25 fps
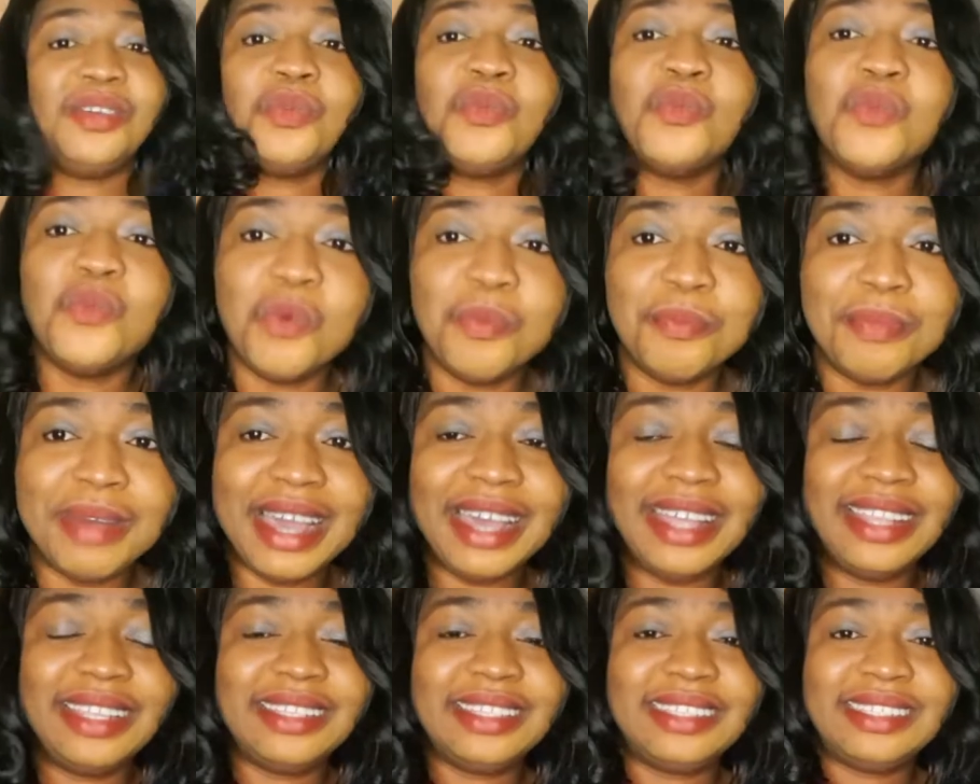
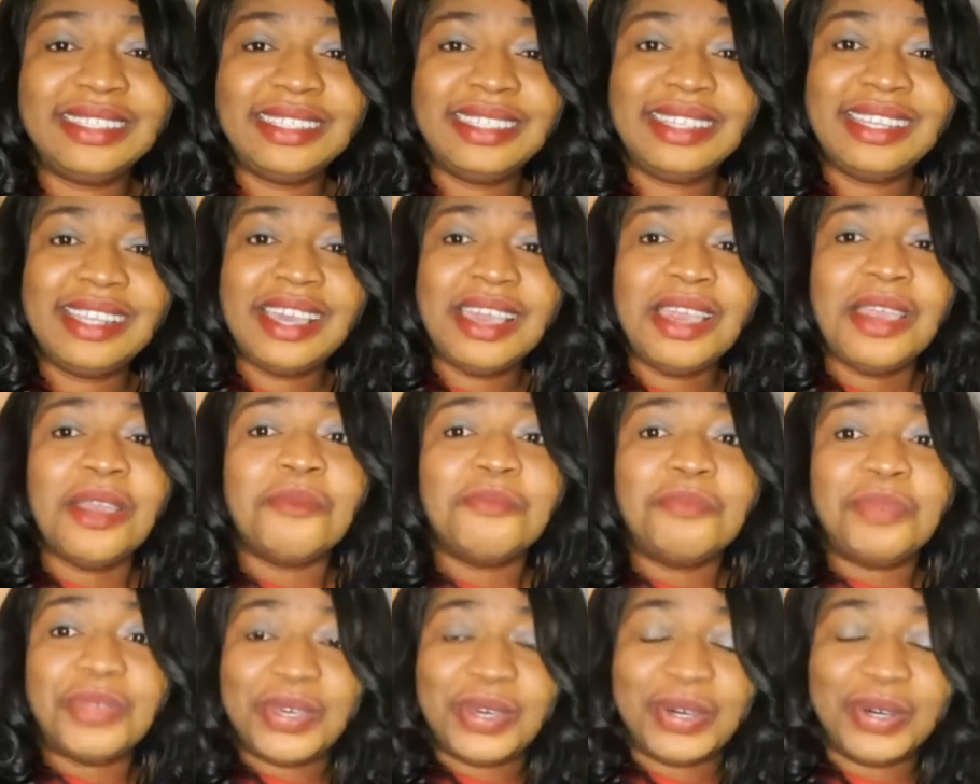Woman
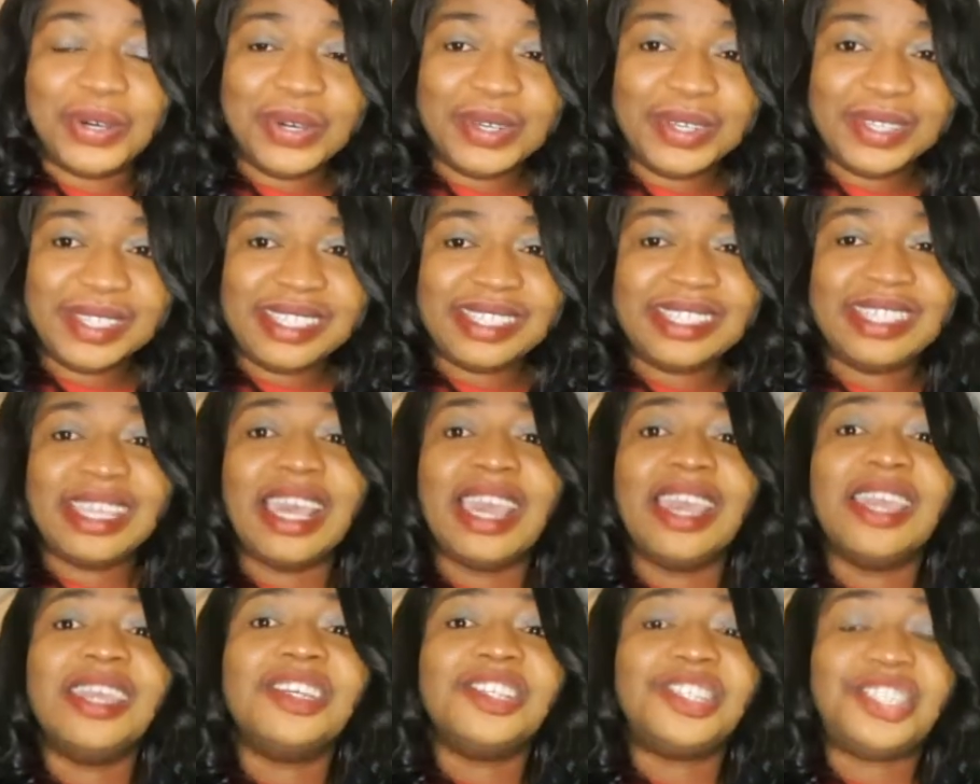because
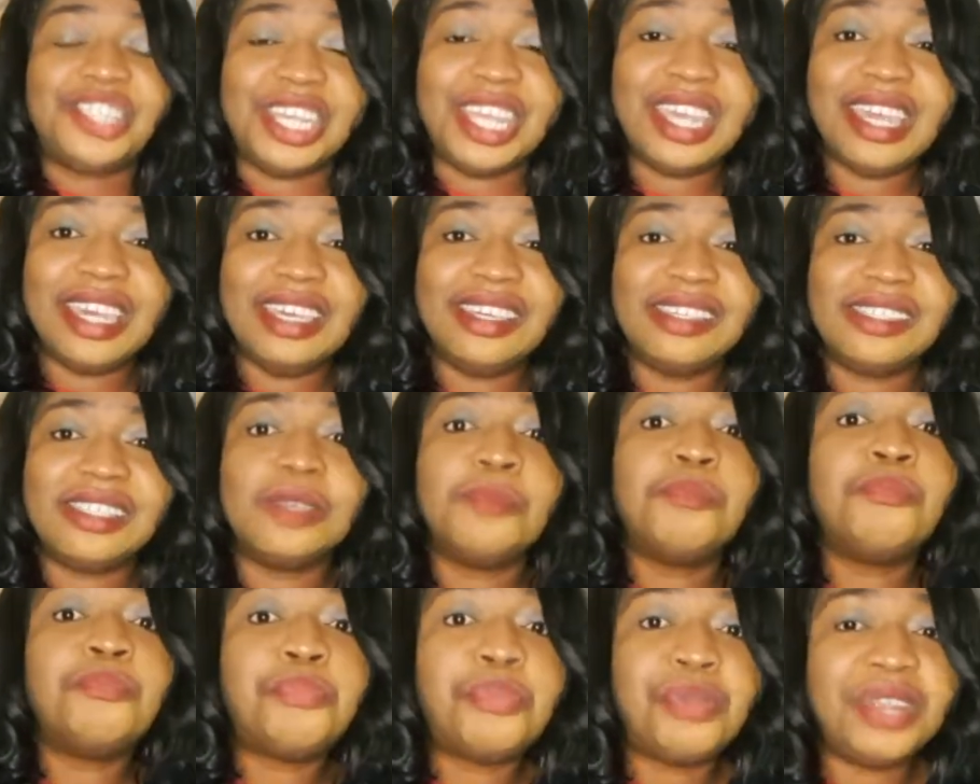she is
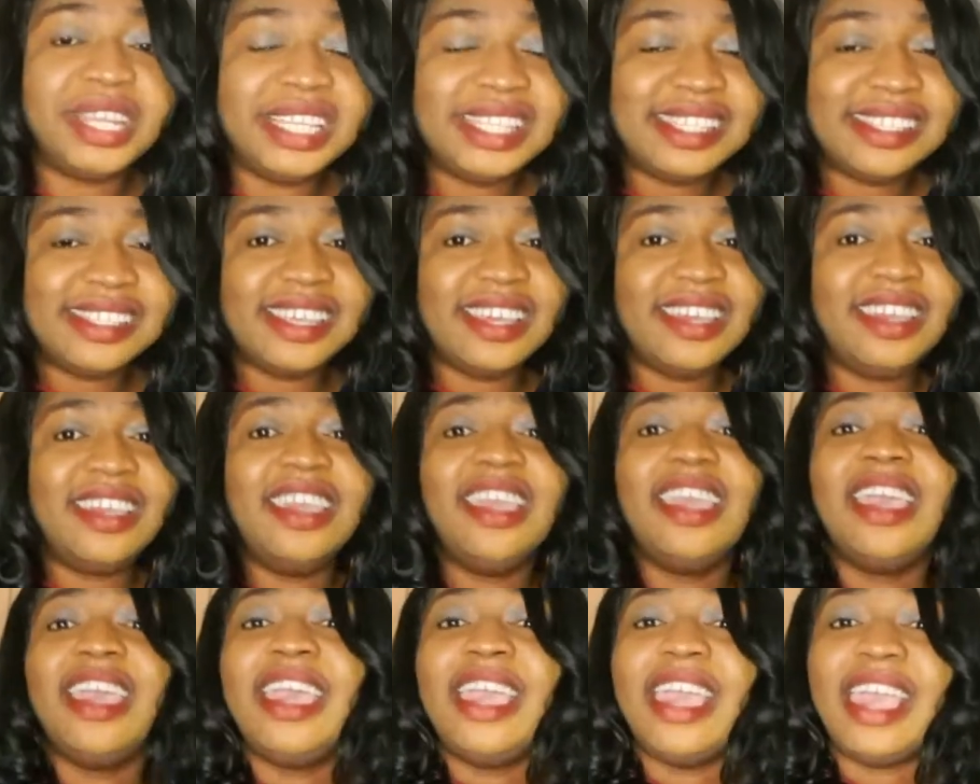
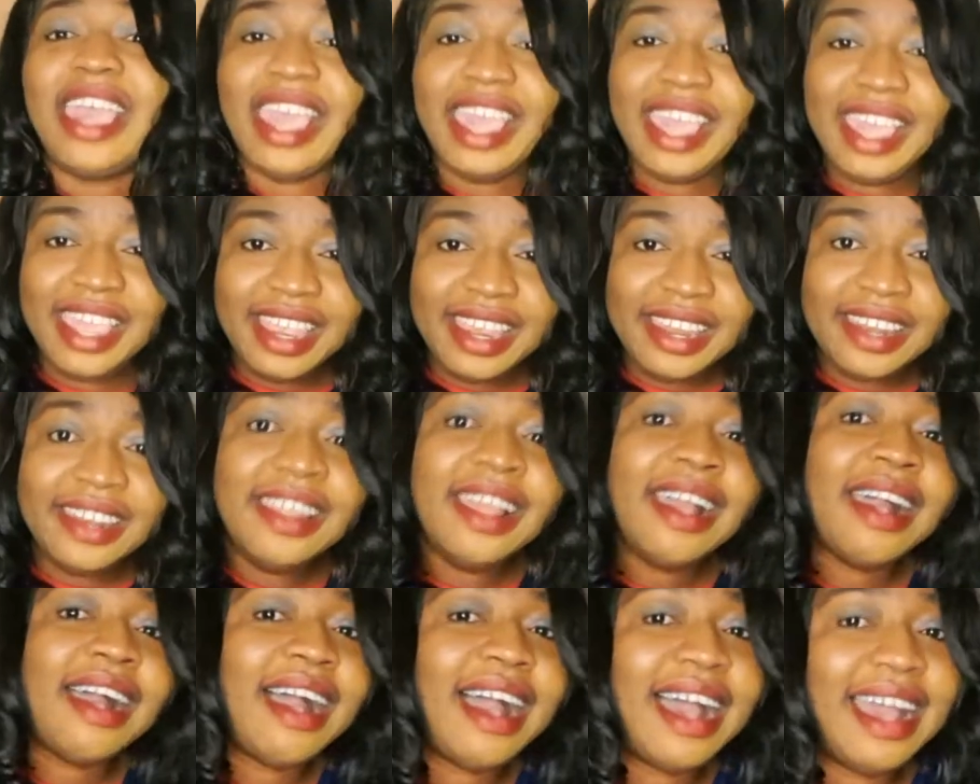pretty
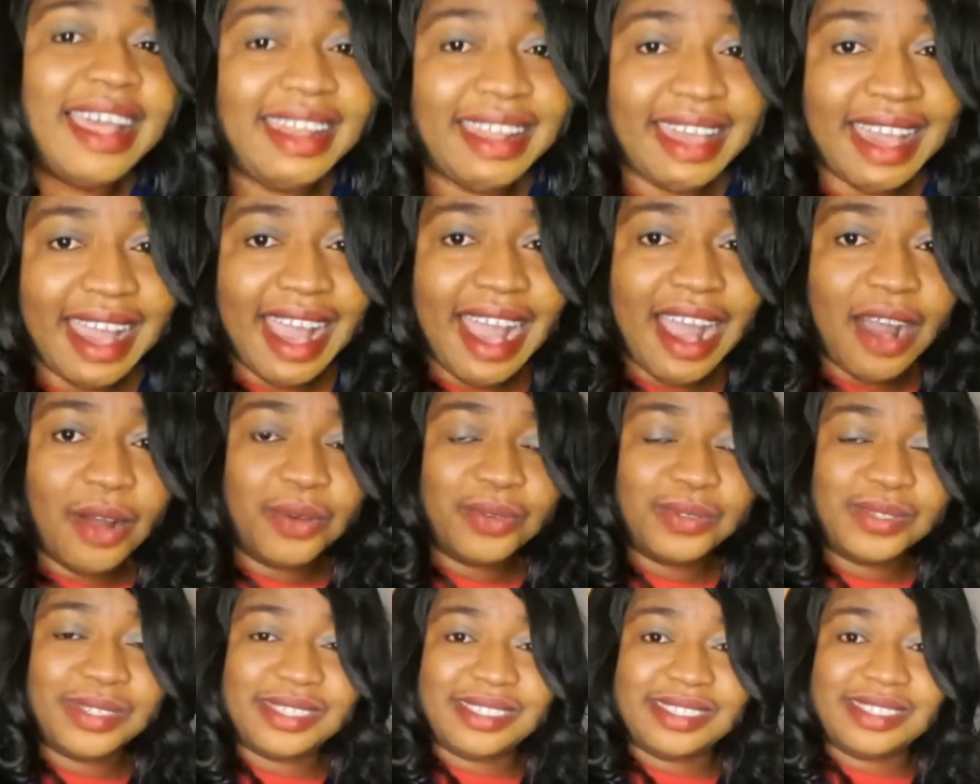in and
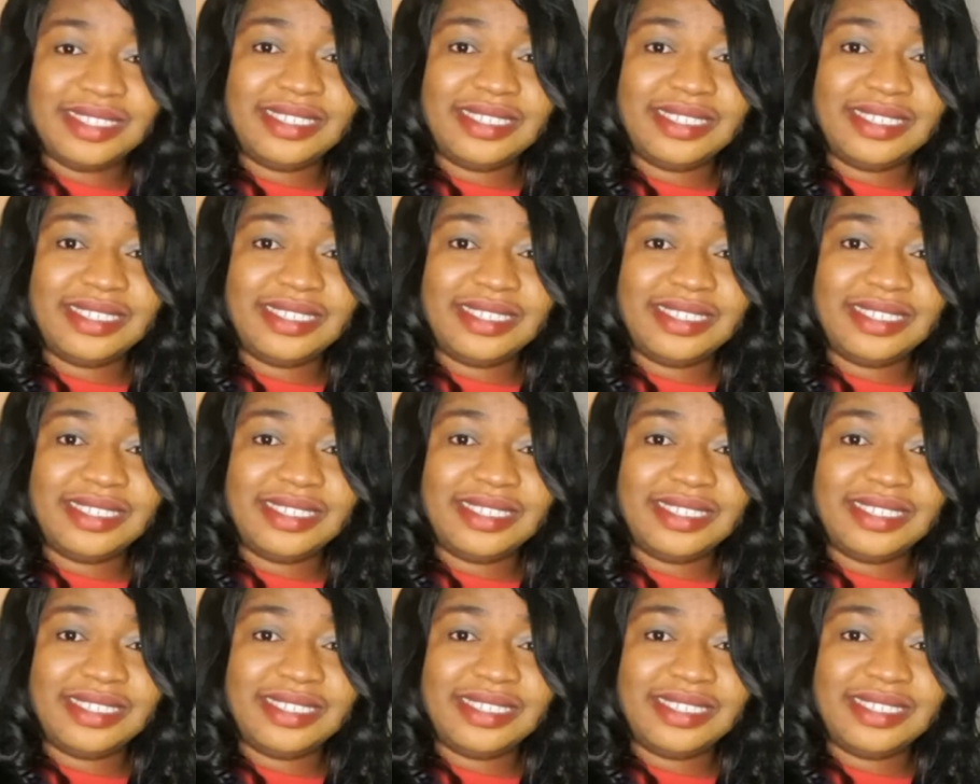out.